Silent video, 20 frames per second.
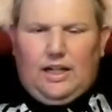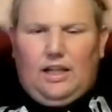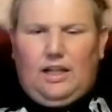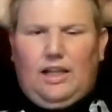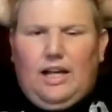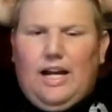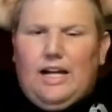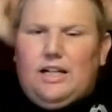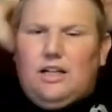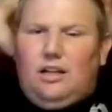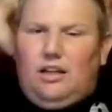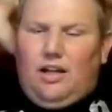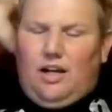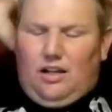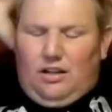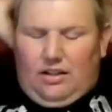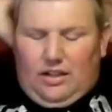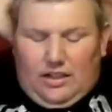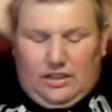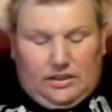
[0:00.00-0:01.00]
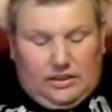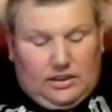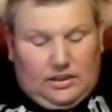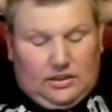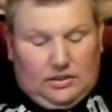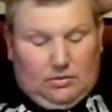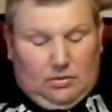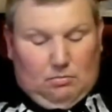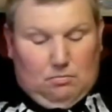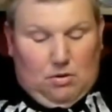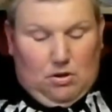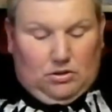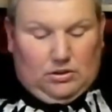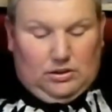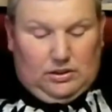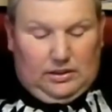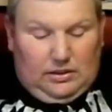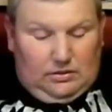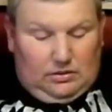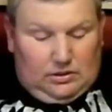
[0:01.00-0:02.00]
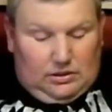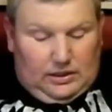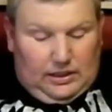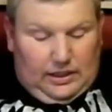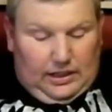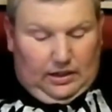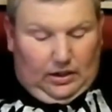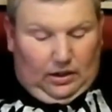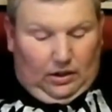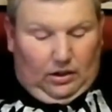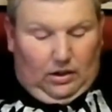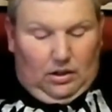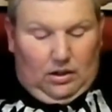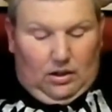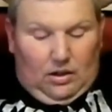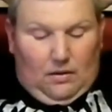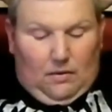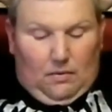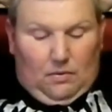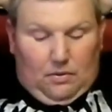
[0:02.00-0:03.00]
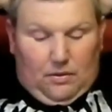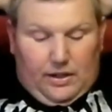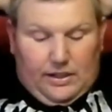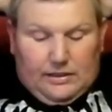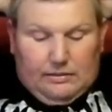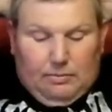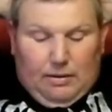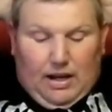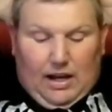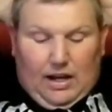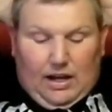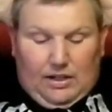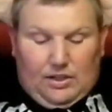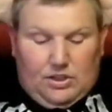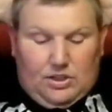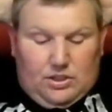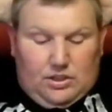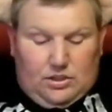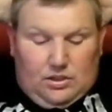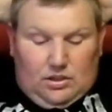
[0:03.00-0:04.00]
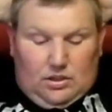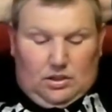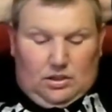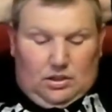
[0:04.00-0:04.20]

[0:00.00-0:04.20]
I like a lot of this because mostly, see here, this match,